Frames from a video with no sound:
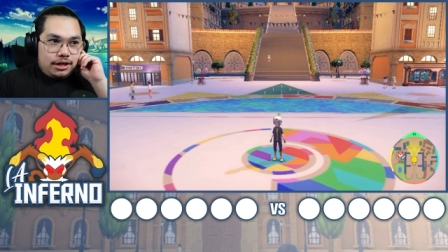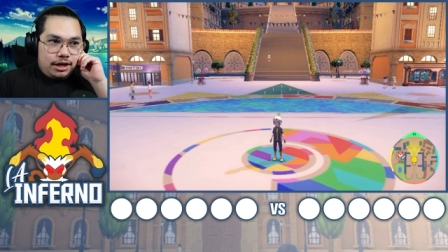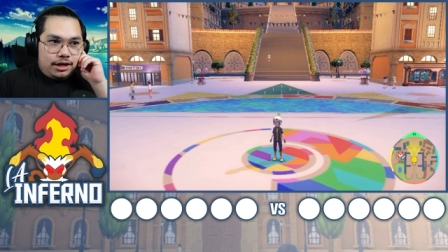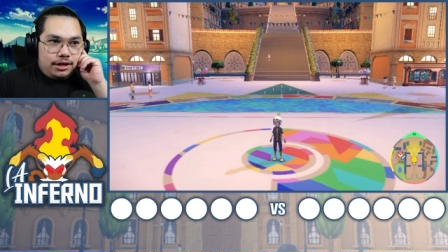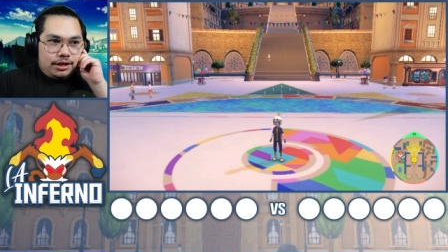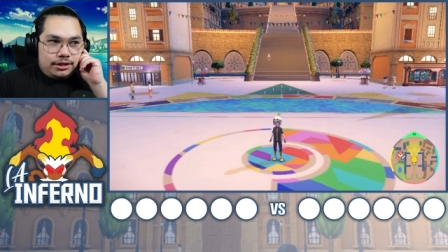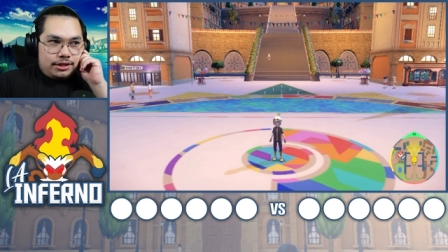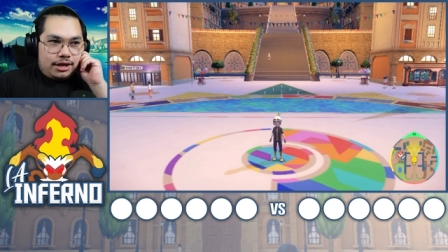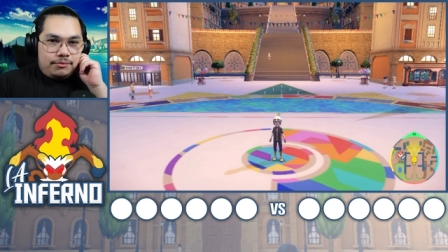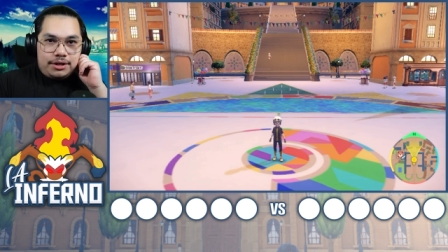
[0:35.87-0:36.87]
Uh, in the
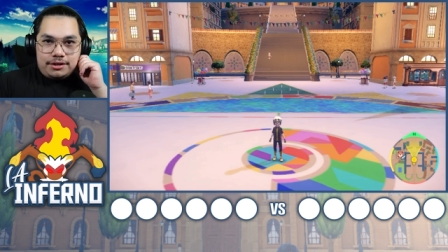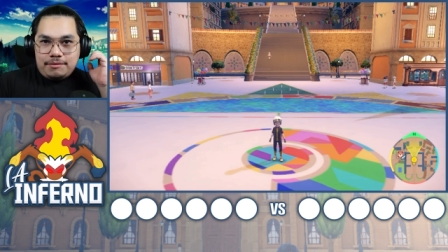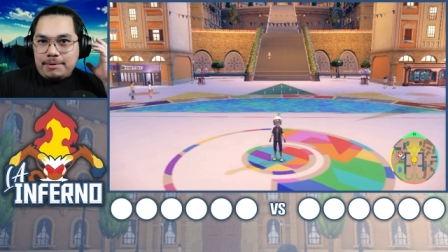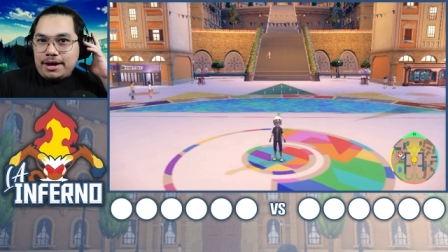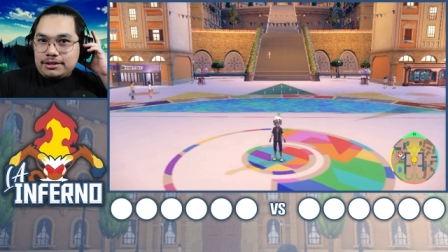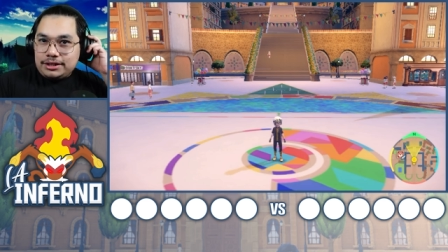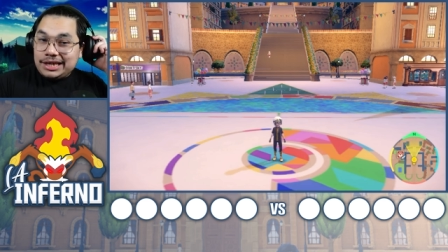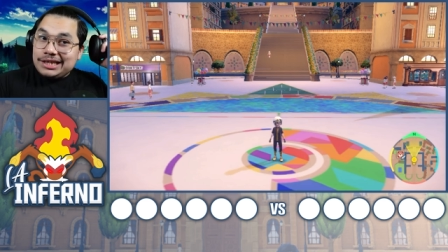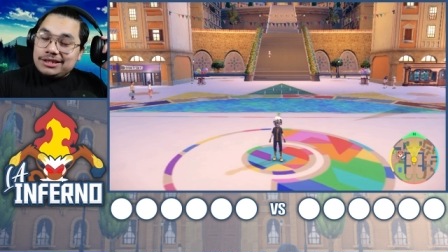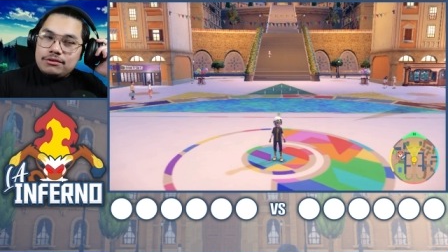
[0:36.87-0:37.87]
night, we ended up battling
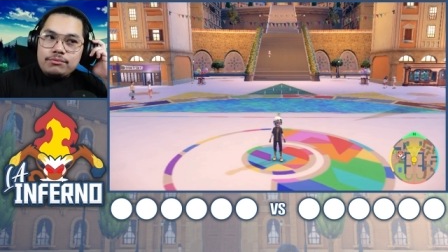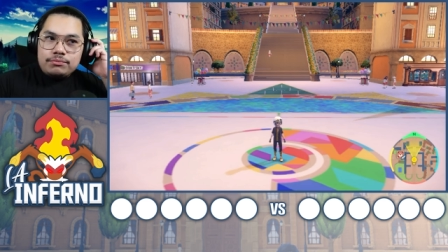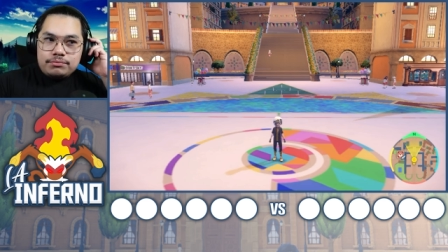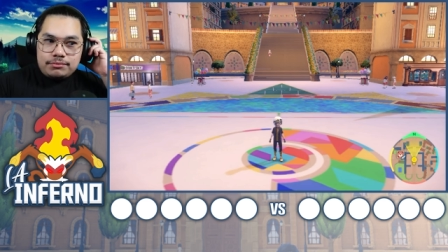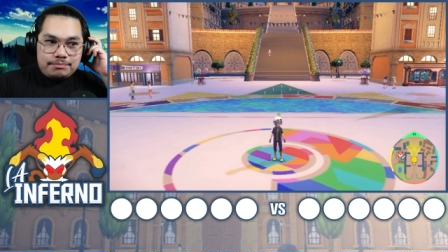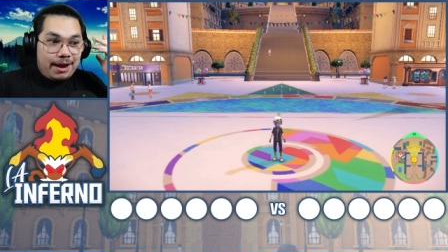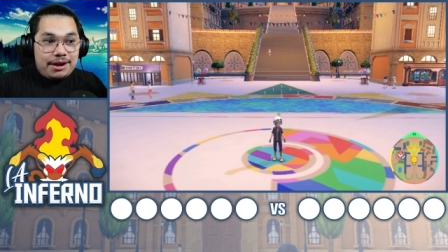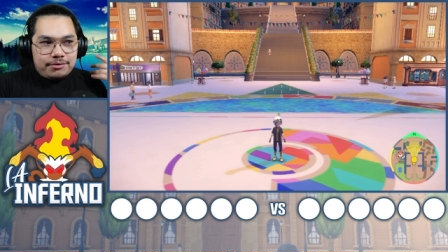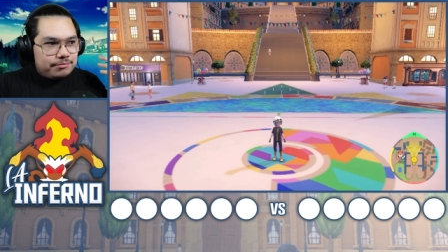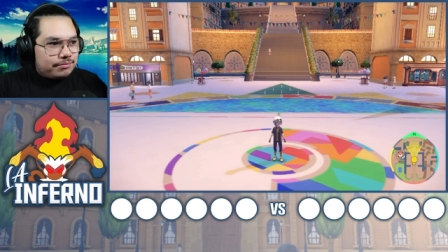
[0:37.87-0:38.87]
in the, the my
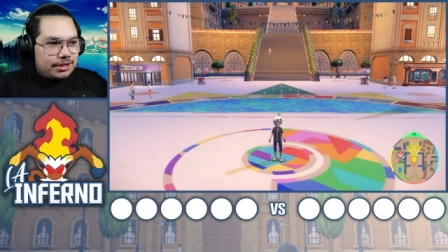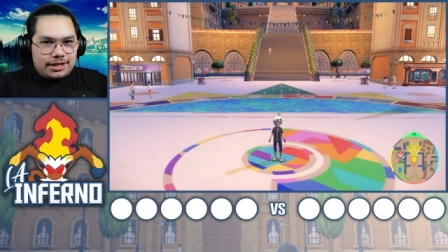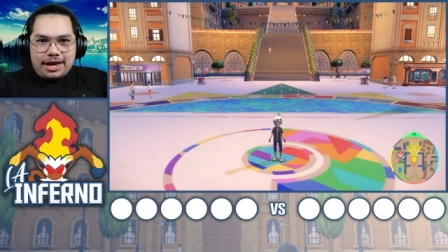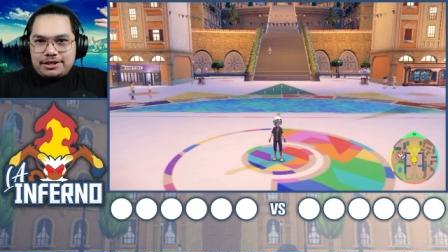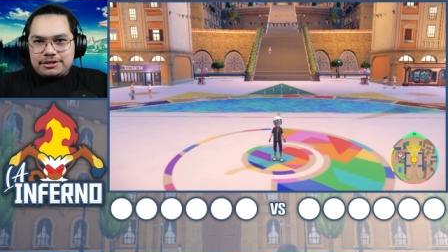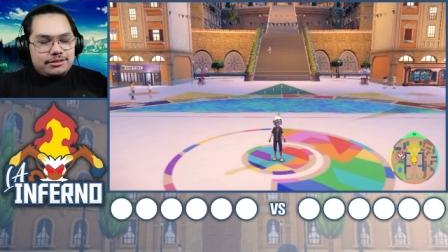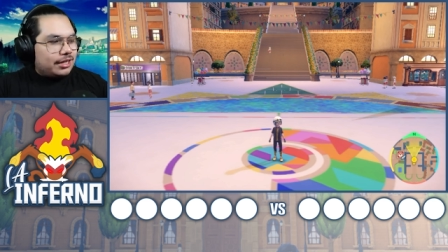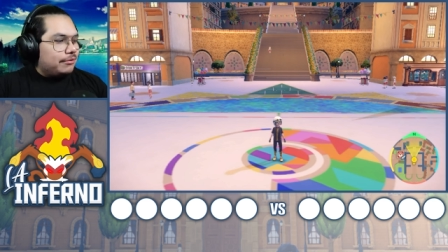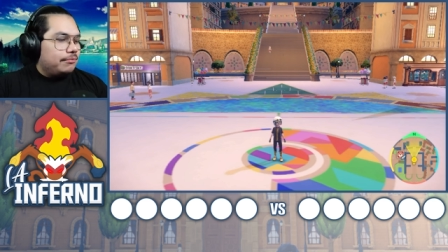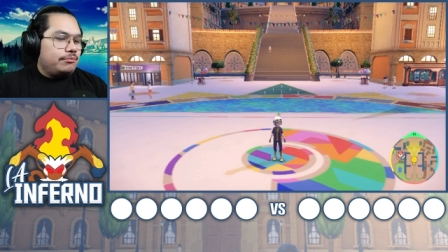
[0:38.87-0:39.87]
room together.
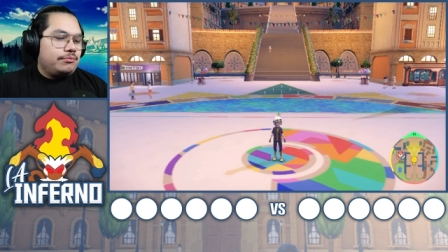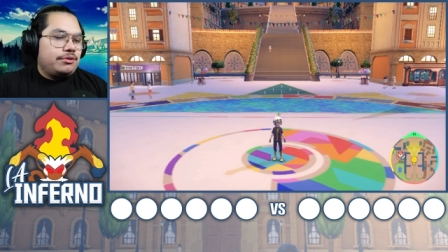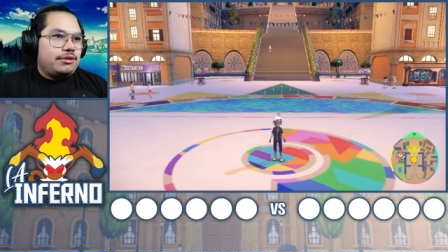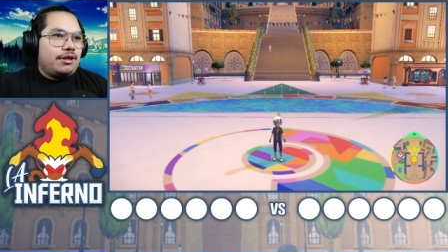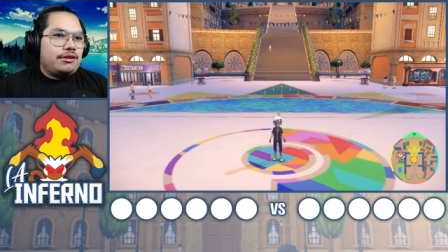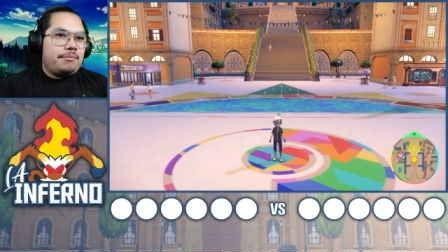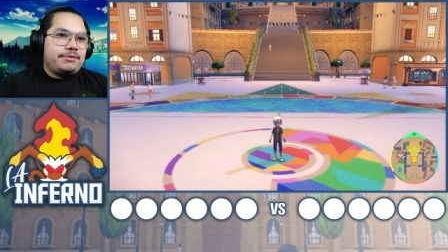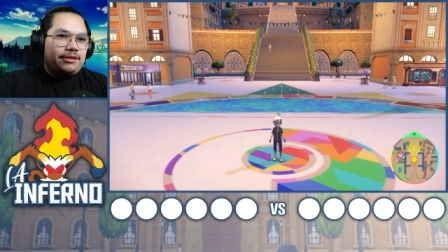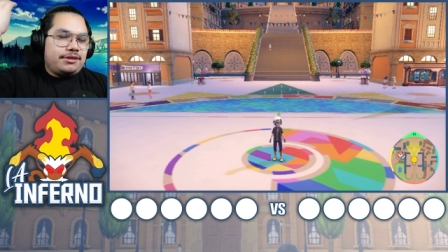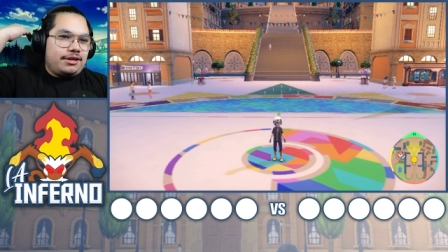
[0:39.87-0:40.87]
Like, we were just on
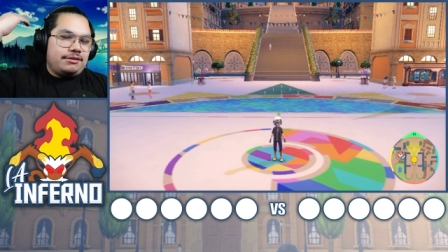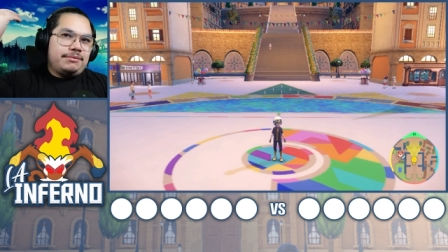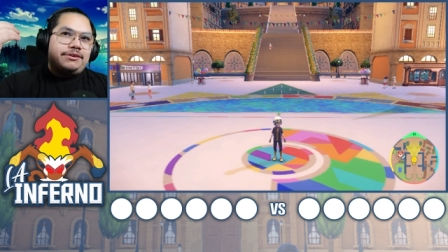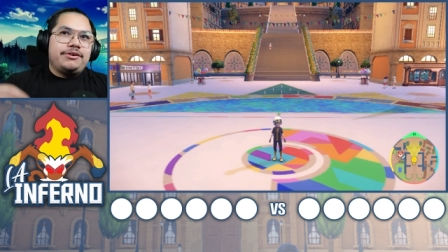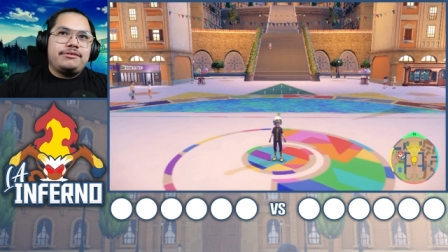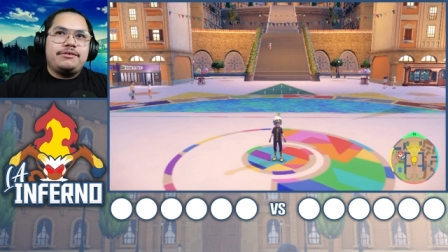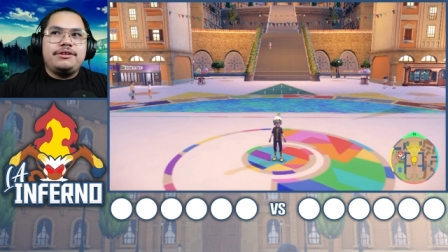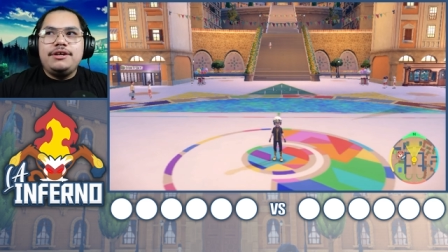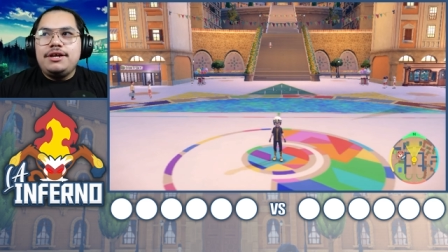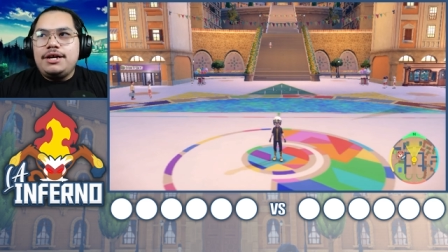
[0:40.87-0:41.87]
opposite sides of my green
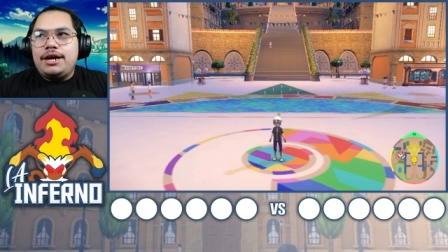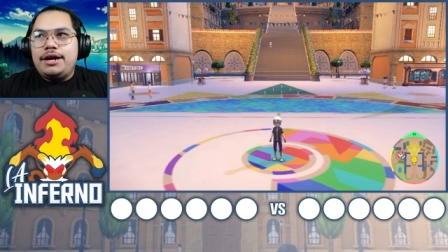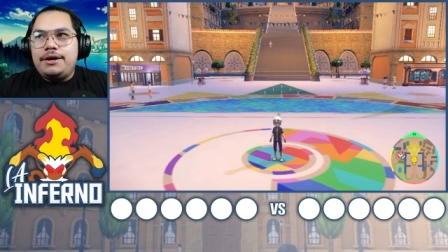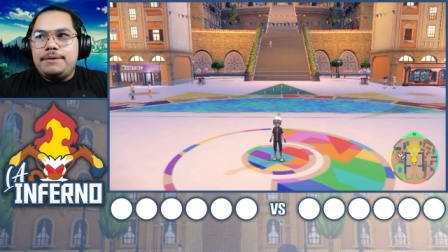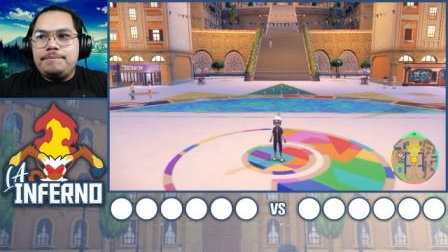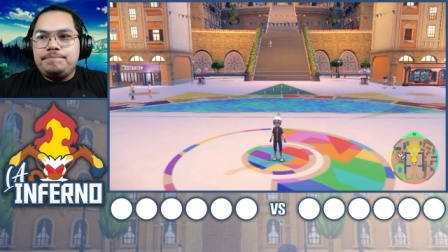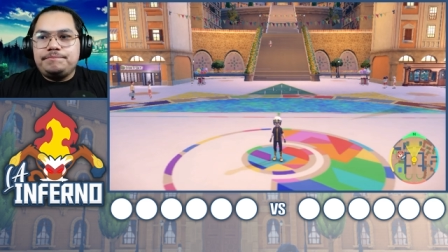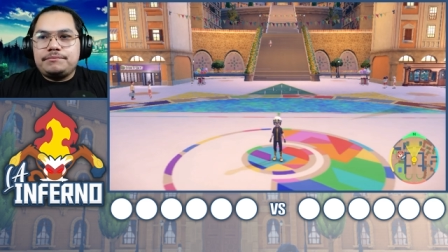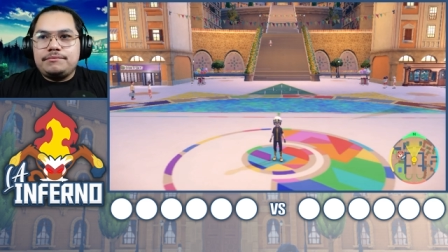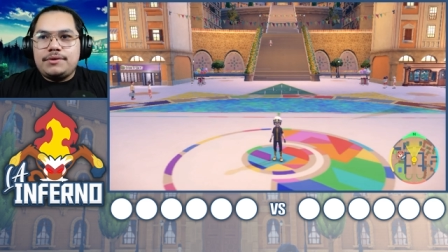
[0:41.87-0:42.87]
screen, um,
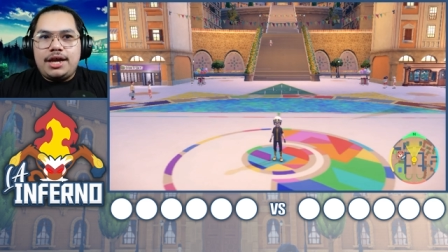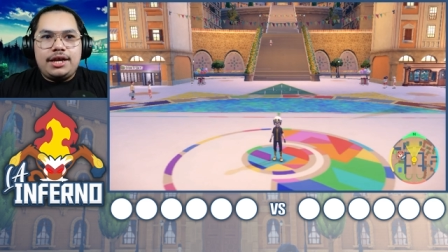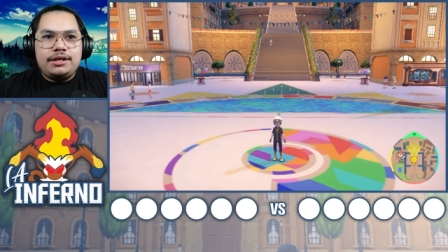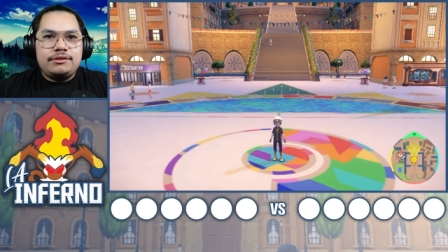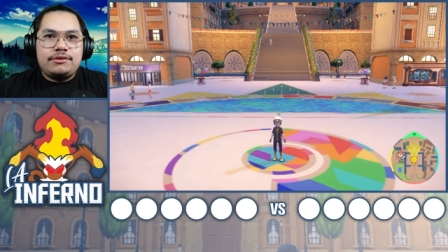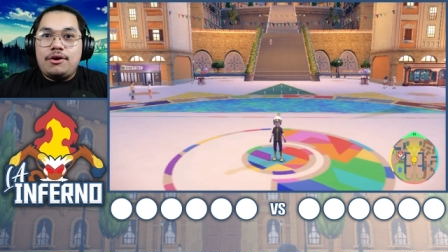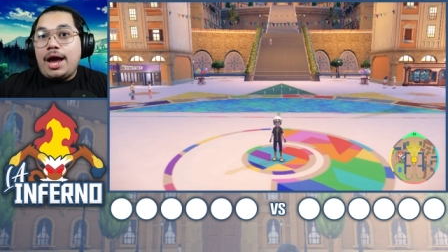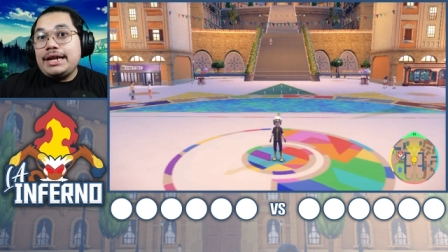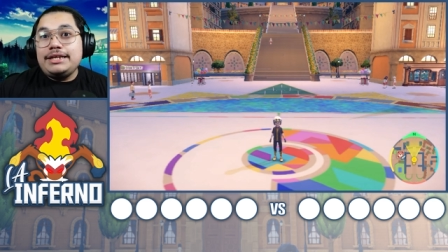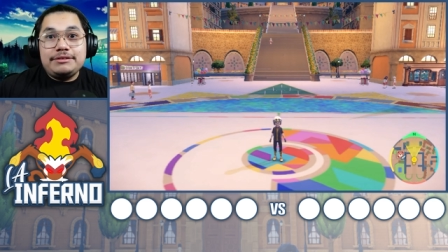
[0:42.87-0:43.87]
and so
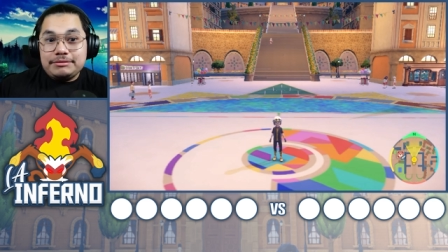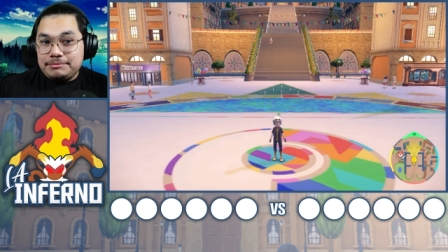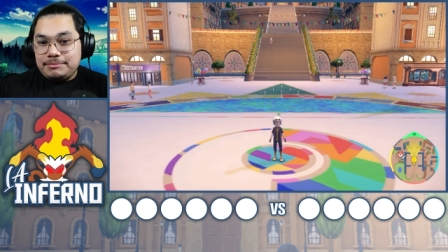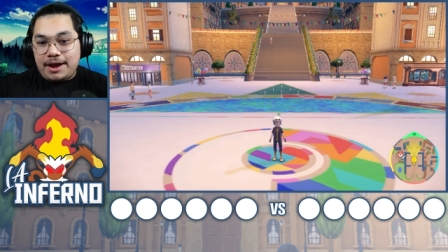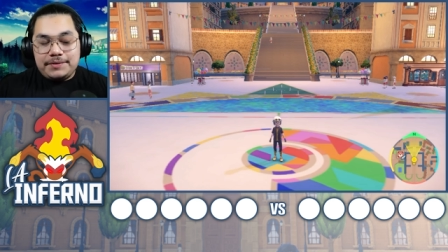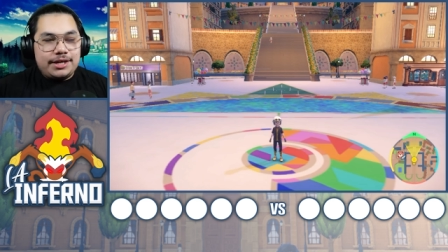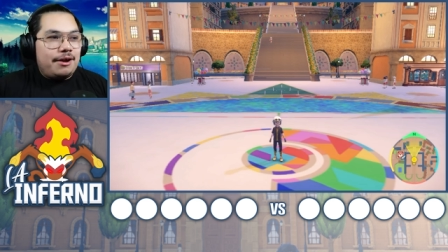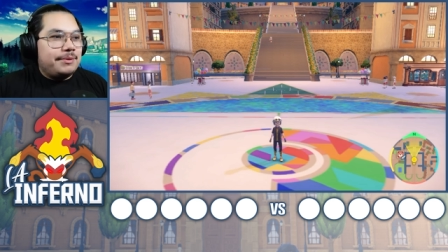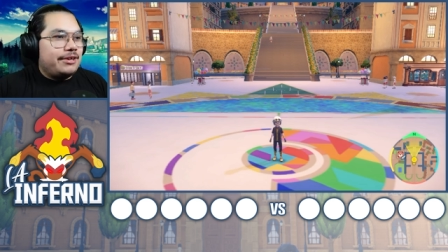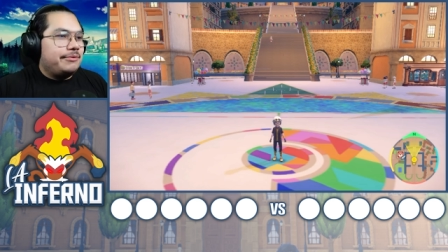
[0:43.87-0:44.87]
I didn't have any
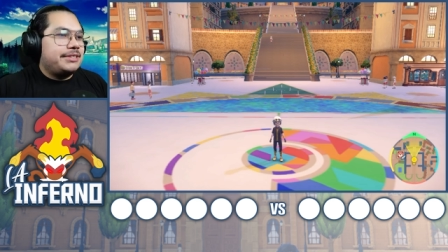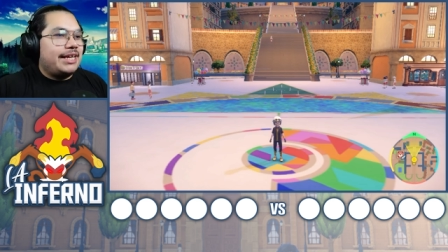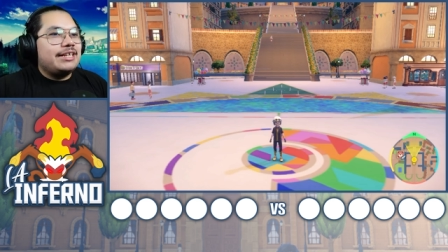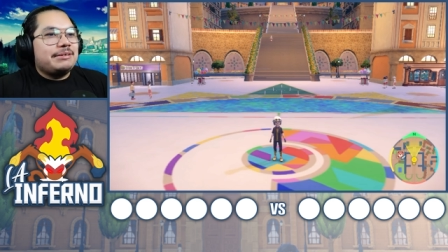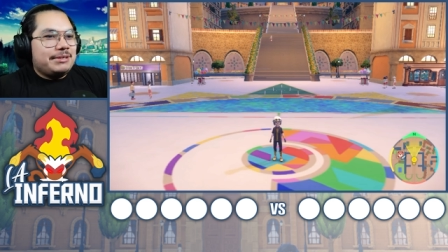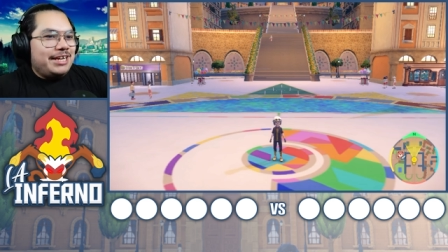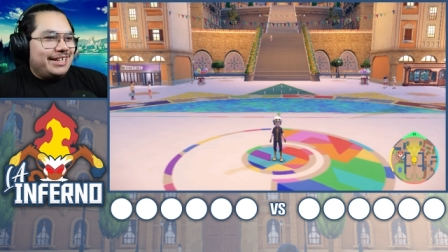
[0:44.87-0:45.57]
commentary. It was killing me.